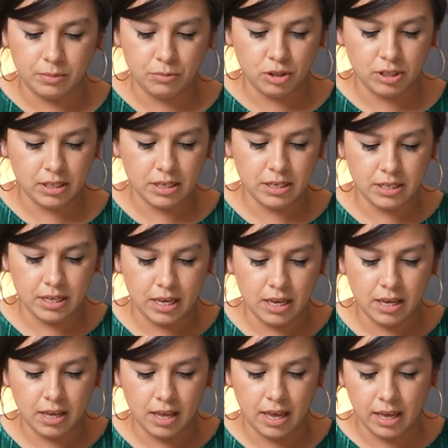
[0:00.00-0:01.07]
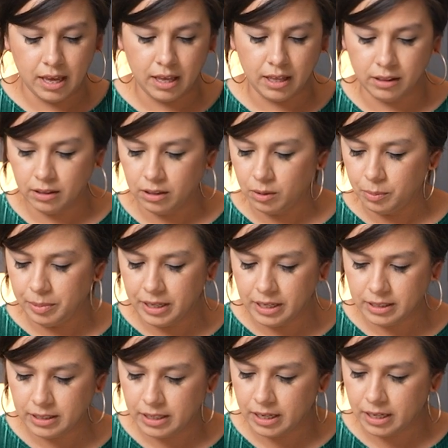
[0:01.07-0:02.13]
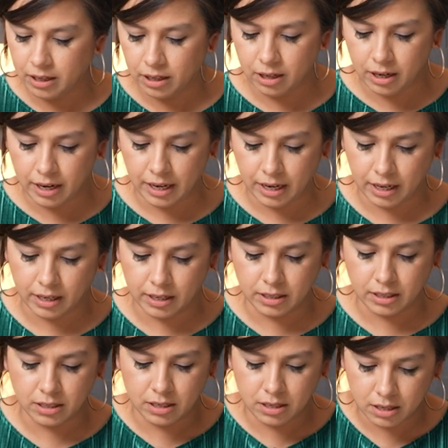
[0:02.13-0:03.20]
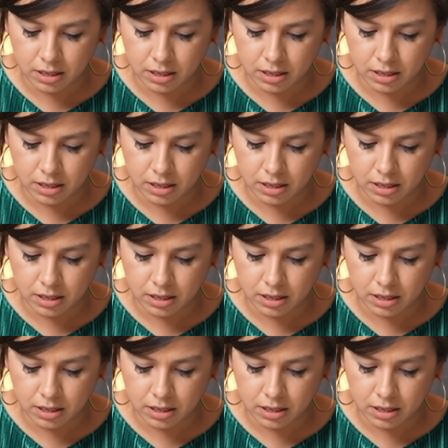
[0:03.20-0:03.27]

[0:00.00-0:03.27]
I'm just gonna take a little piece here and